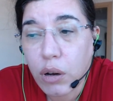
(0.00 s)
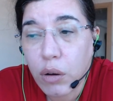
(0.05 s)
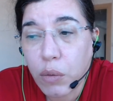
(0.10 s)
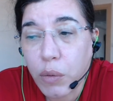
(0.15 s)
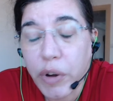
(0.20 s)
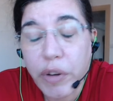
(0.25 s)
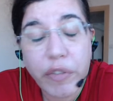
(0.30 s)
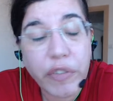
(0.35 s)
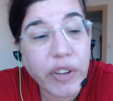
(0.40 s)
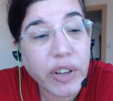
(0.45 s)

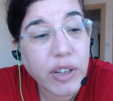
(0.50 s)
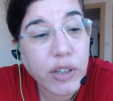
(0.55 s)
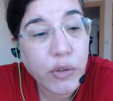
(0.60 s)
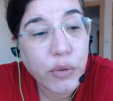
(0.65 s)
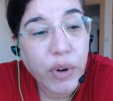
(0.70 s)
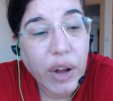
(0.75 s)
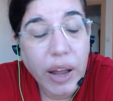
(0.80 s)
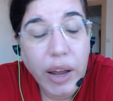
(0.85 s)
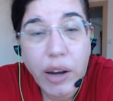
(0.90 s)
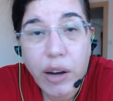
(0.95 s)
what feels
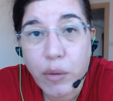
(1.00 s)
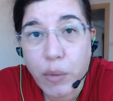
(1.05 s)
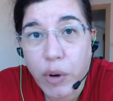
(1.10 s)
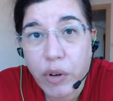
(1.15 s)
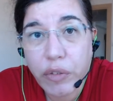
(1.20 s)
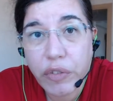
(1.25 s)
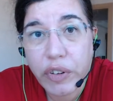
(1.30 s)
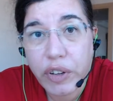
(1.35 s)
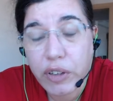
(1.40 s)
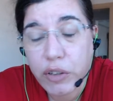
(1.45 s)
right and
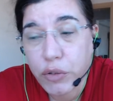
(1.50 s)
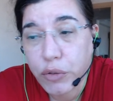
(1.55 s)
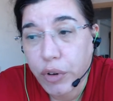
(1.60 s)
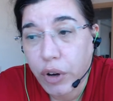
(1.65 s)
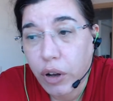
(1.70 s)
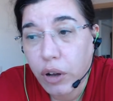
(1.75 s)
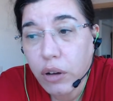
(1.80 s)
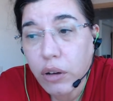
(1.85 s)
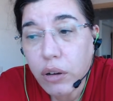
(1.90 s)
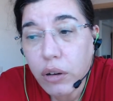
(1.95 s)
what feels
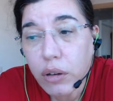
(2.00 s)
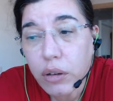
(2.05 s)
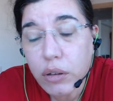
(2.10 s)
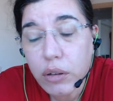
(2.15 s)
wrong,